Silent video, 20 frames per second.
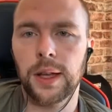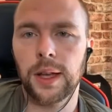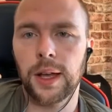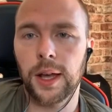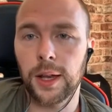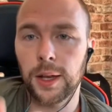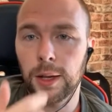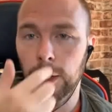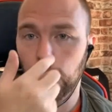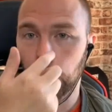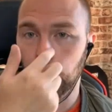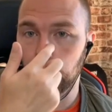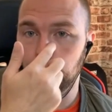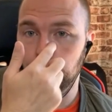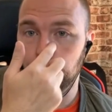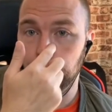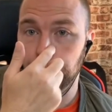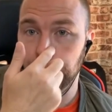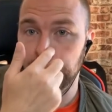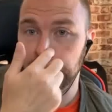alone
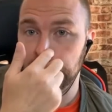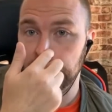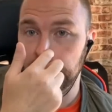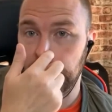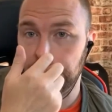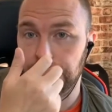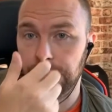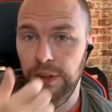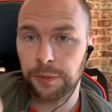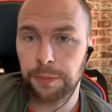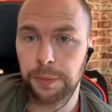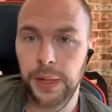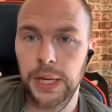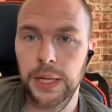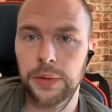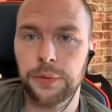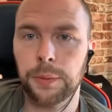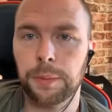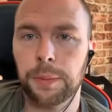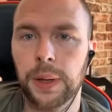for breaching
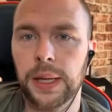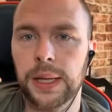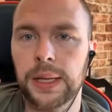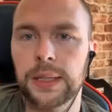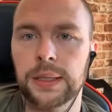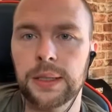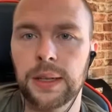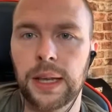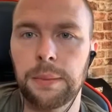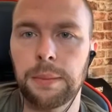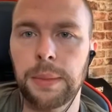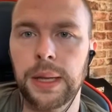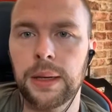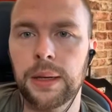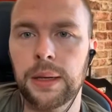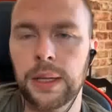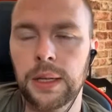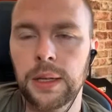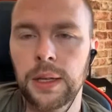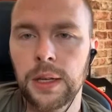FFP for players like
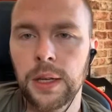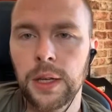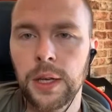Mendy.